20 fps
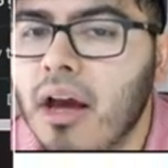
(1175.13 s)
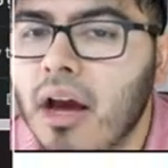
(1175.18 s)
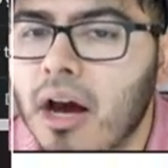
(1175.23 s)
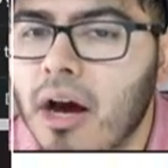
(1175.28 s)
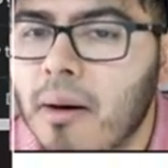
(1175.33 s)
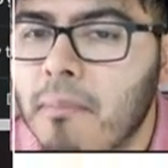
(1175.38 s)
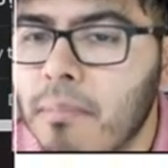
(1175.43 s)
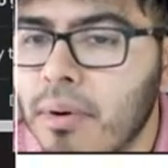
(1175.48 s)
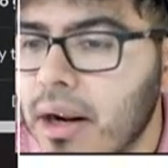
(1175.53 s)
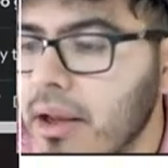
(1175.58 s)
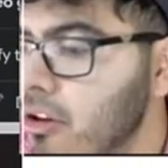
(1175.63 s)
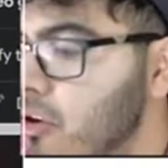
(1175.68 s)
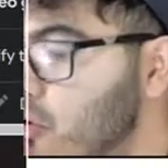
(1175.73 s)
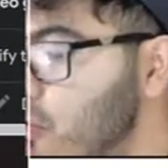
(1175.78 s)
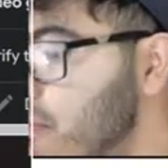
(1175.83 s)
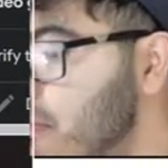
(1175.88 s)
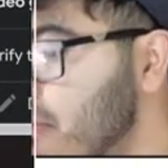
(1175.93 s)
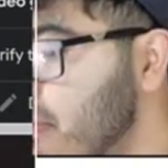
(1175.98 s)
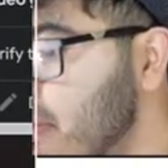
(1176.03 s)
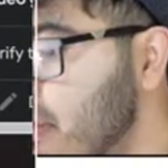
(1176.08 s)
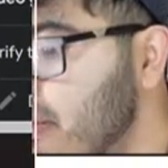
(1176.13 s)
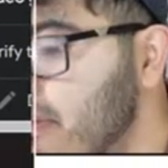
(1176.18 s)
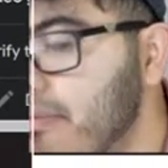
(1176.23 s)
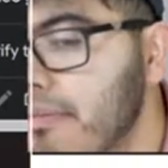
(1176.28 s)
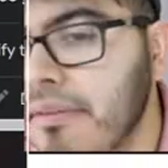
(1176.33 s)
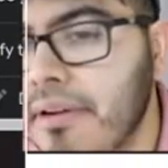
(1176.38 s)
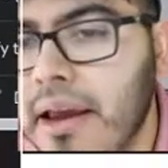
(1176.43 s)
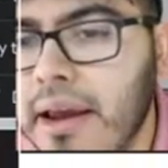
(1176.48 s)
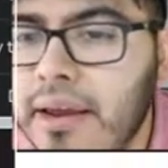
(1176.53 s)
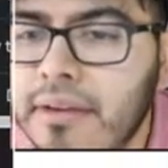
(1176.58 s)
Um, but I do
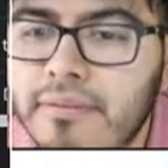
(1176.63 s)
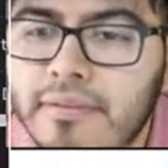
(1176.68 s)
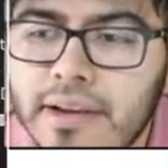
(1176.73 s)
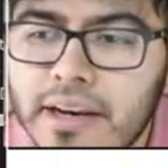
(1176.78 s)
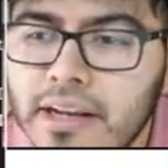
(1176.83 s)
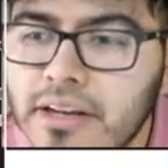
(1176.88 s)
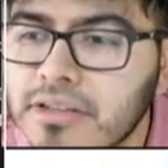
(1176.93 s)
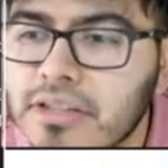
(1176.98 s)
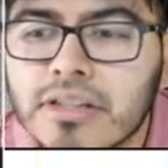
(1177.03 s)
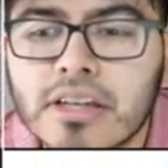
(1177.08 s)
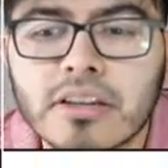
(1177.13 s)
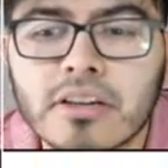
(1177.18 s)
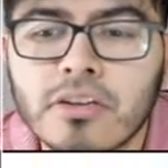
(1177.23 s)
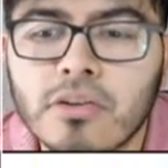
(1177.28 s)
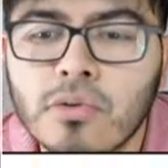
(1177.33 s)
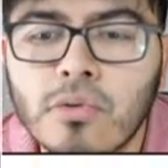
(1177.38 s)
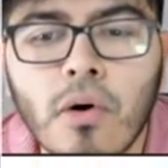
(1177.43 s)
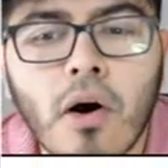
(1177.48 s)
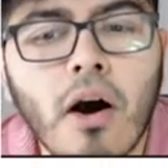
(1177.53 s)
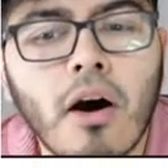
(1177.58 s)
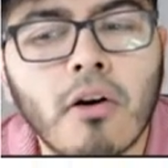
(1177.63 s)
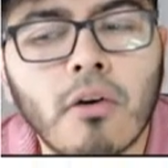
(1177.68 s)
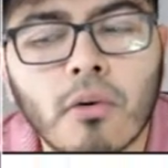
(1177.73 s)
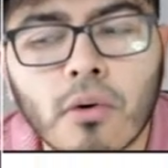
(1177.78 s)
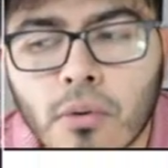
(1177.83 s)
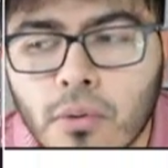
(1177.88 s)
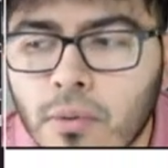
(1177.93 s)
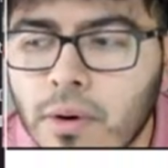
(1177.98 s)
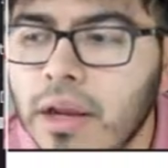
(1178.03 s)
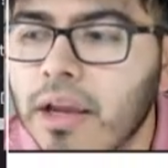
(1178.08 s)
believe NVIDIA is going to do a
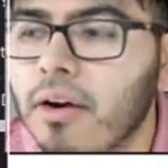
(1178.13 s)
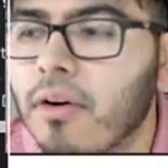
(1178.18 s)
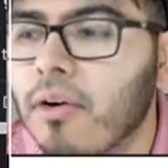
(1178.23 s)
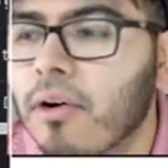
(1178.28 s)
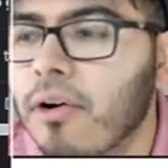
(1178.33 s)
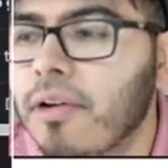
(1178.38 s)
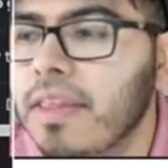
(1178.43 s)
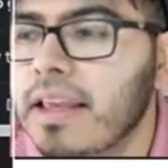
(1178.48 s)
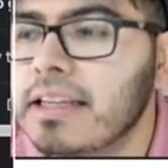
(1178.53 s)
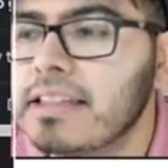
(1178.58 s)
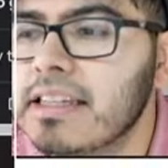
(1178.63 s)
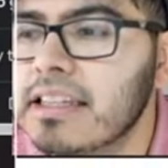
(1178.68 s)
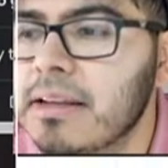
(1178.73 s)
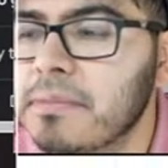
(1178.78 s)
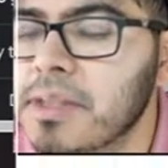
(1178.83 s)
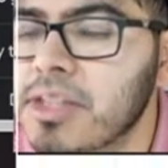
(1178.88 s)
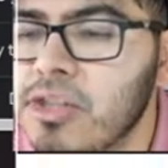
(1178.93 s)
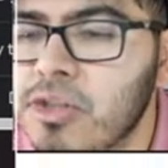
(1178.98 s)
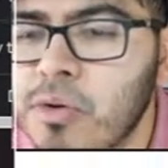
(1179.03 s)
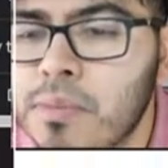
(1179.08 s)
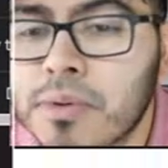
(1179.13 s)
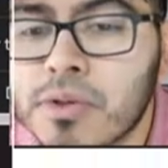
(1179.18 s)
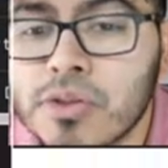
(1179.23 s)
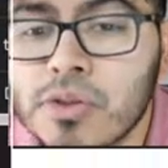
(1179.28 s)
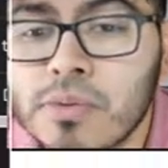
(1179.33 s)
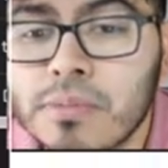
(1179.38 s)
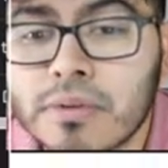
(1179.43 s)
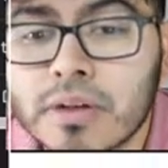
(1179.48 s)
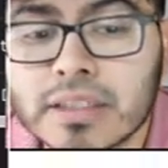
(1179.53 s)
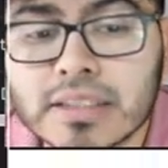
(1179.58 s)
great earnings, and I'm super,
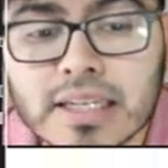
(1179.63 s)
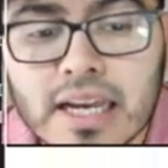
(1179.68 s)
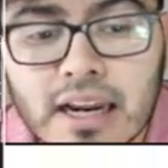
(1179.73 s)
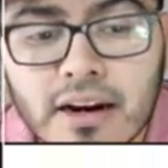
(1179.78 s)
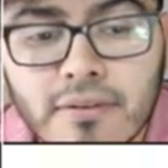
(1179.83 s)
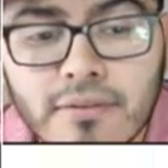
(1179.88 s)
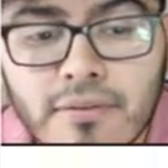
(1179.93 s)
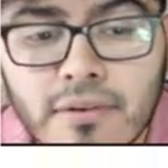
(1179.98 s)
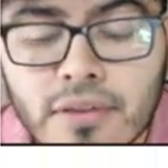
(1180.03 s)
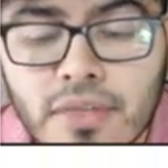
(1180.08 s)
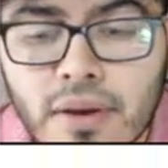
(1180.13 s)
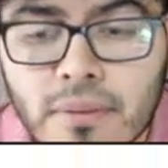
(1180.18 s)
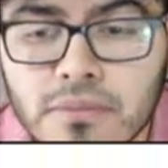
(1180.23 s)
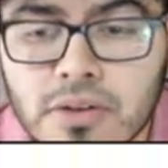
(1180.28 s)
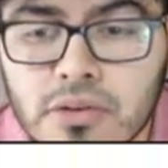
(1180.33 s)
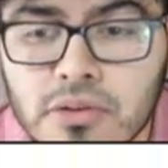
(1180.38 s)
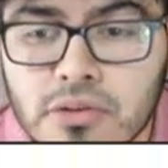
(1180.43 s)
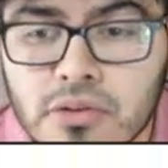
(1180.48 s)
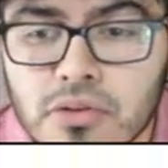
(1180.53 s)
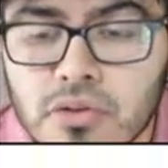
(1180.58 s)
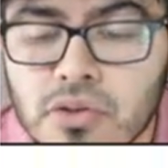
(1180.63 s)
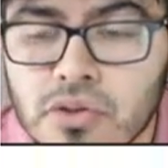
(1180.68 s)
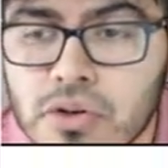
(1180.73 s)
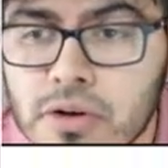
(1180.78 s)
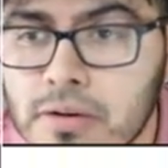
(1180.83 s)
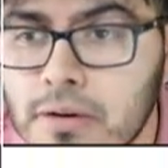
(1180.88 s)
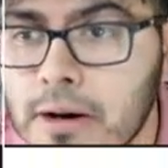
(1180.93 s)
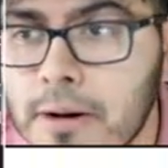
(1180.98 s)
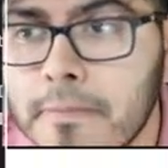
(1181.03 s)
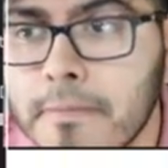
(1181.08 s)
super excited for them to, to
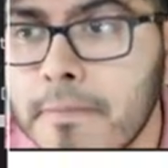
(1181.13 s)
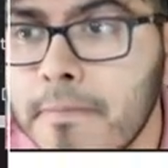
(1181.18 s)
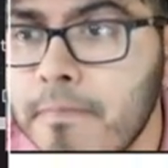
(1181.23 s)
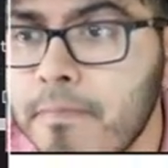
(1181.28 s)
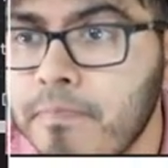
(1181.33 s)
show up.